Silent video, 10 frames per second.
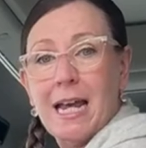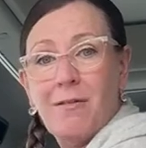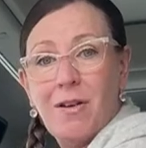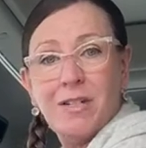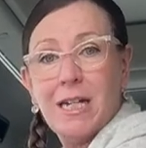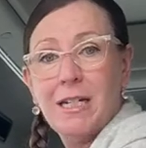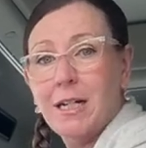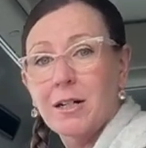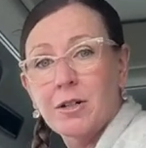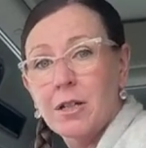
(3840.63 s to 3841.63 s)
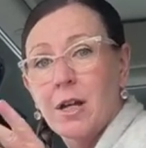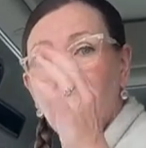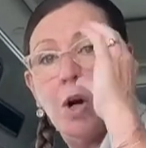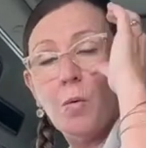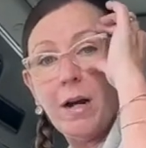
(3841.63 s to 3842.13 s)
10, 15 years
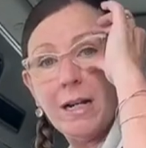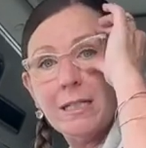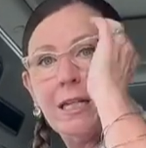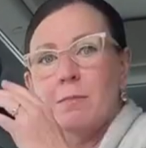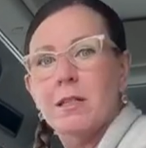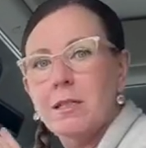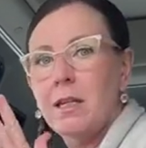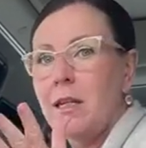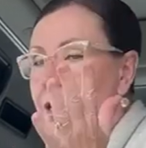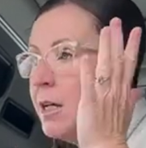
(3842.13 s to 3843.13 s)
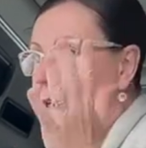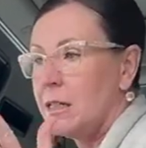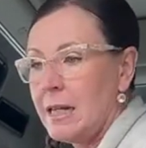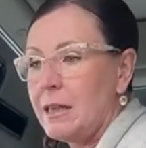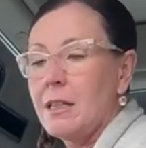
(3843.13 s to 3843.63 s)
running seamlessly,
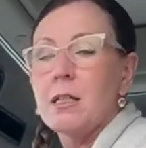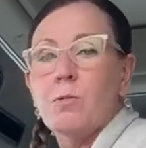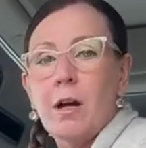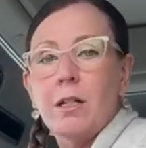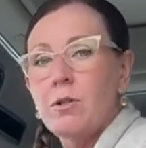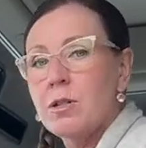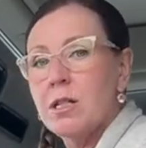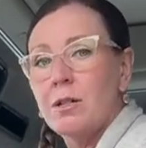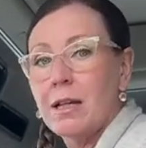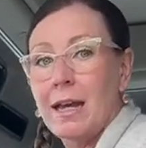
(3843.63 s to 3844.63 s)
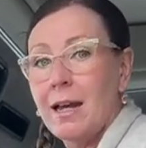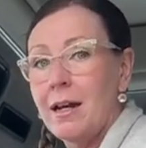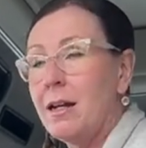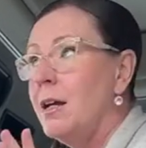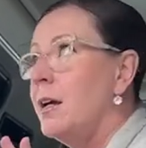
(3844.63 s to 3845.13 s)
Get this while you still
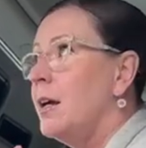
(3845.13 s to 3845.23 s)
can.